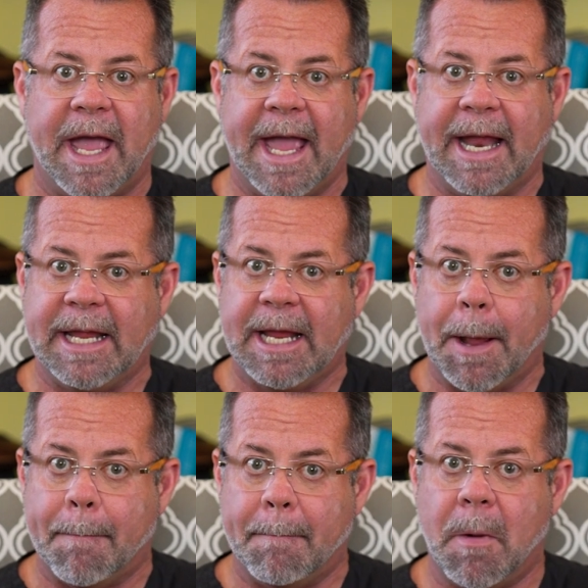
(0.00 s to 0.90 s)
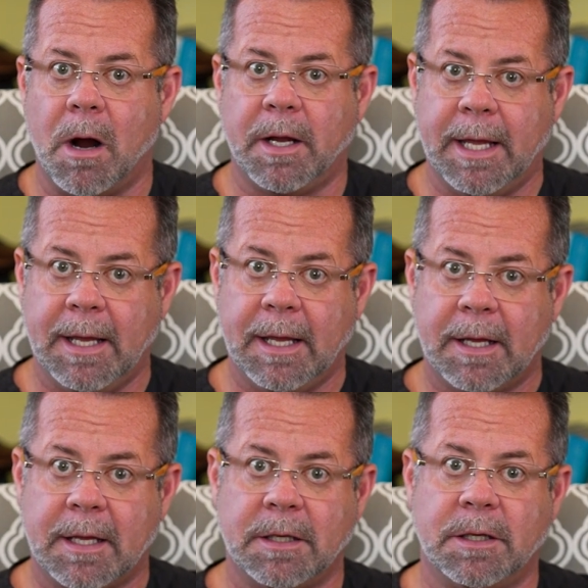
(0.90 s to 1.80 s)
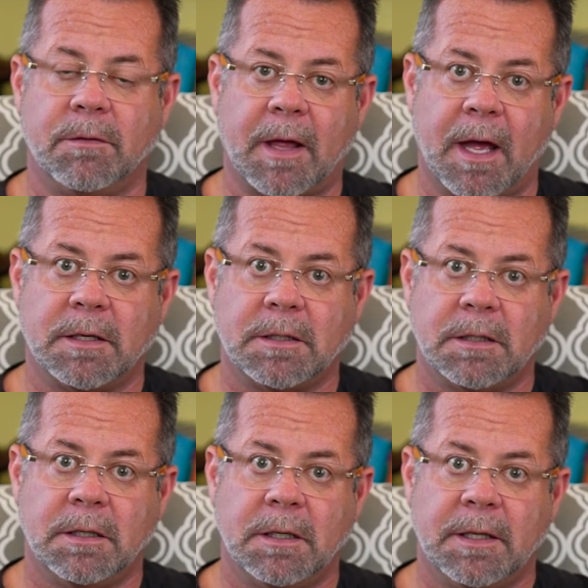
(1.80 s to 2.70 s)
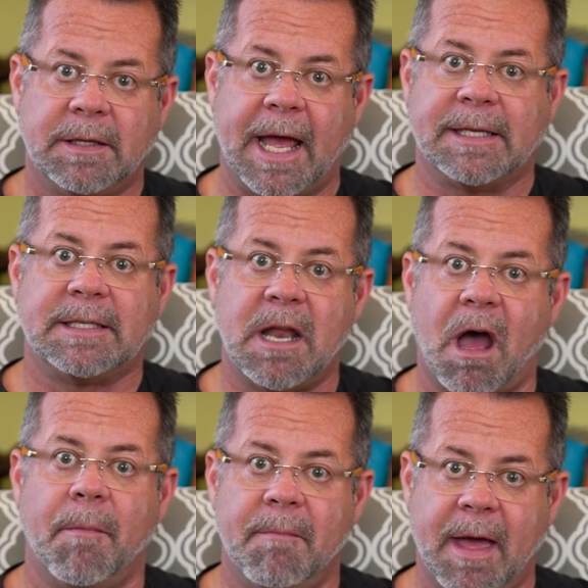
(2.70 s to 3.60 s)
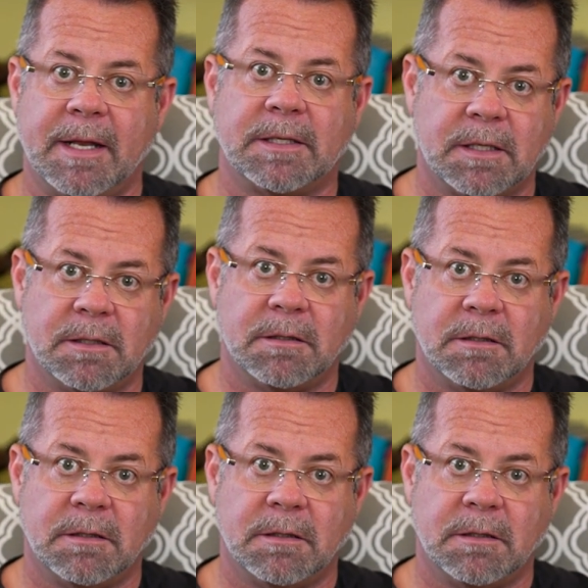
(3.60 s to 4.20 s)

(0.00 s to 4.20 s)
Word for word: Any monkey can do that. That's not medicine.